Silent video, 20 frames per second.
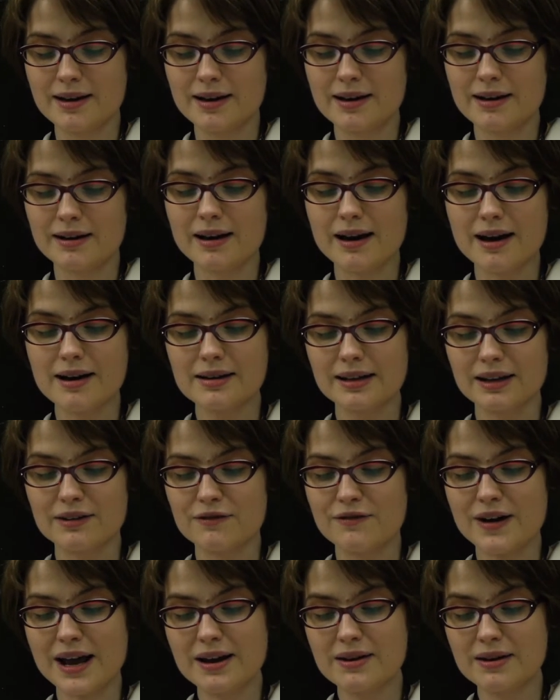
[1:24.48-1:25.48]
Clarke
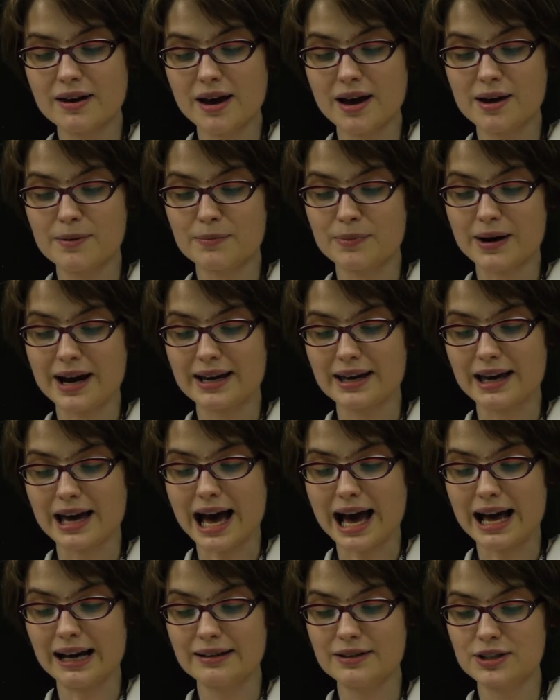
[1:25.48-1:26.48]
and fellow
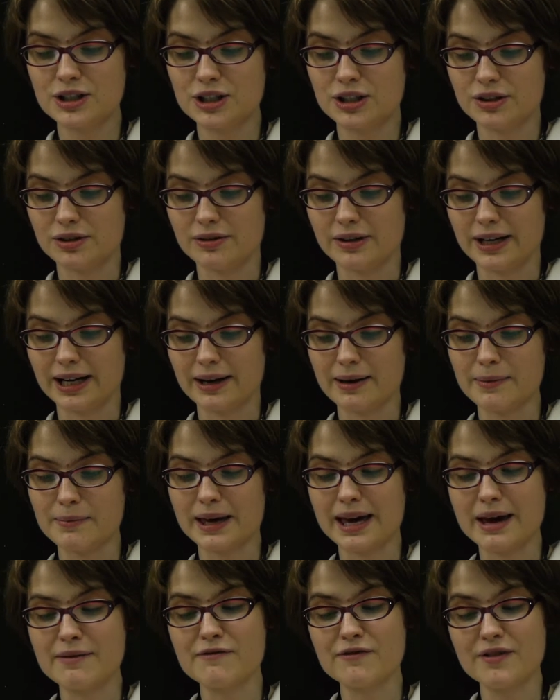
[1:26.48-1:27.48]
codebreaker Alan Turing
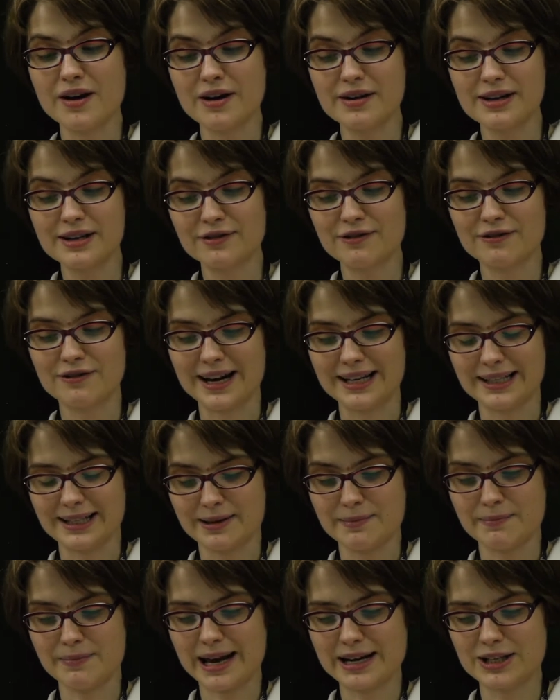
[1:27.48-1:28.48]
became very good
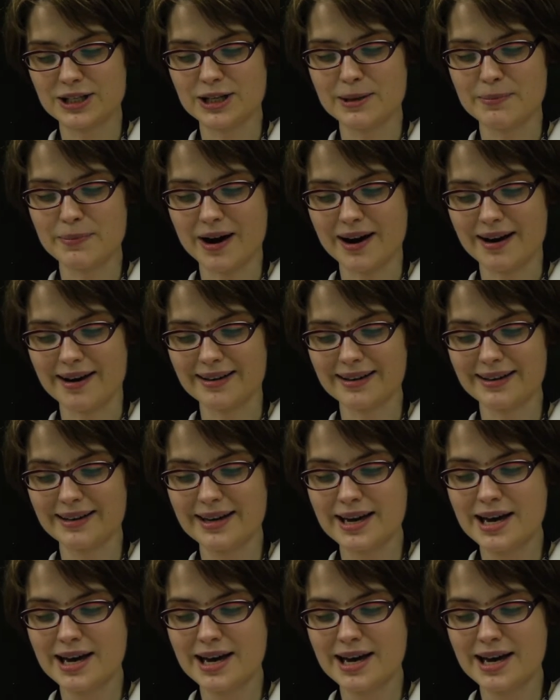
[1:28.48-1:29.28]
friends at Bletchley Park.